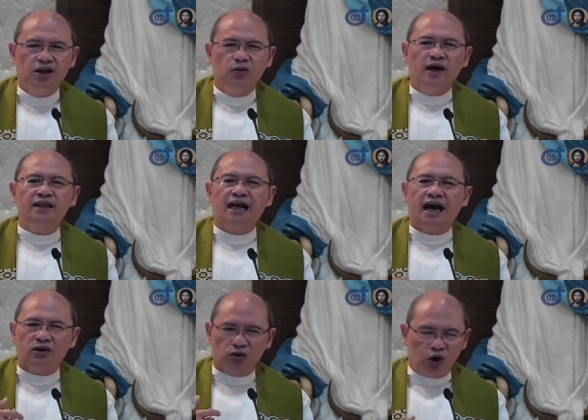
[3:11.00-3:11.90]
when
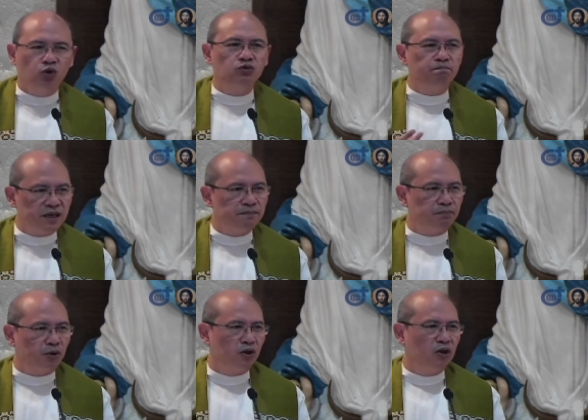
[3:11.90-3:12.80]
our own
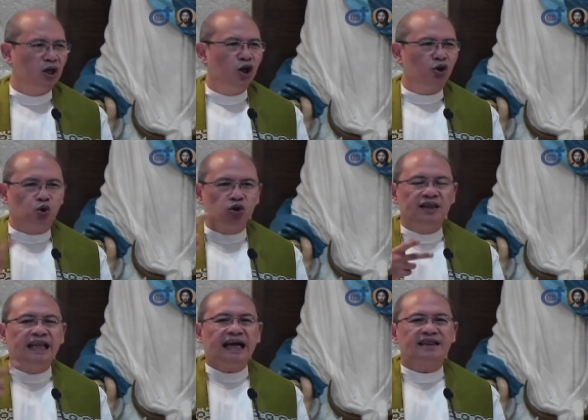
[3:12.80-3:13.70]
people
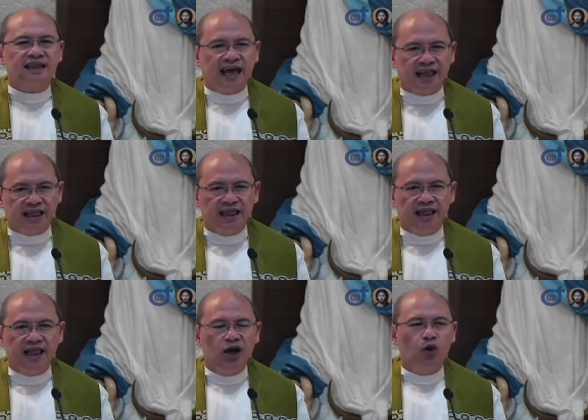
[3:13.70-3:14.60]
could not tell
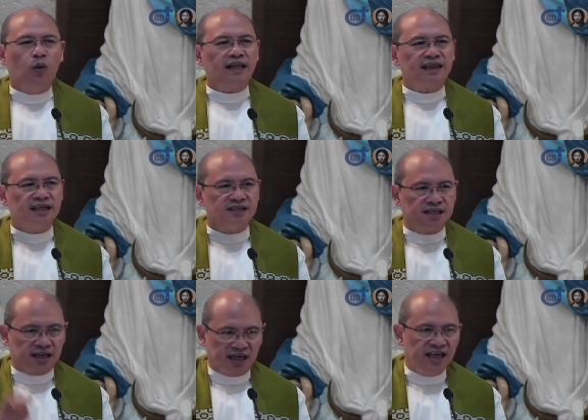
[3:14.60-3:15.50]
what
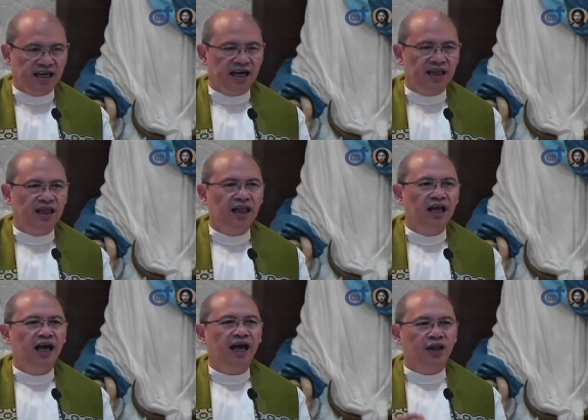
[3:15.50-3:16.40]
is real
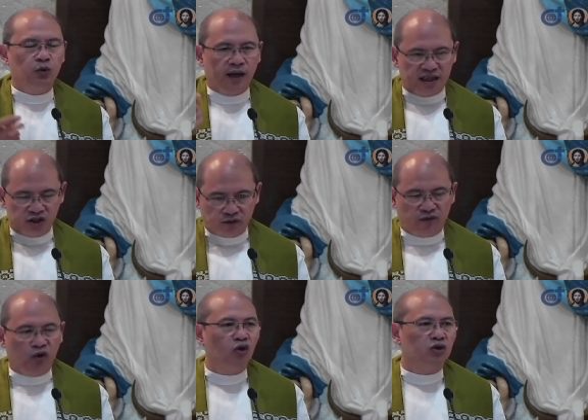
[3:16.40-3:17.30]
and what is
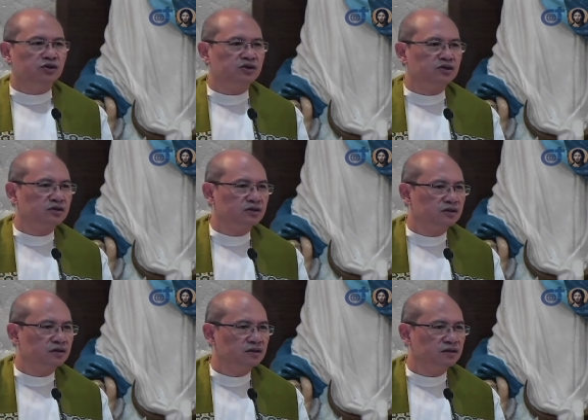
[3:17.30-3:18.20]
false.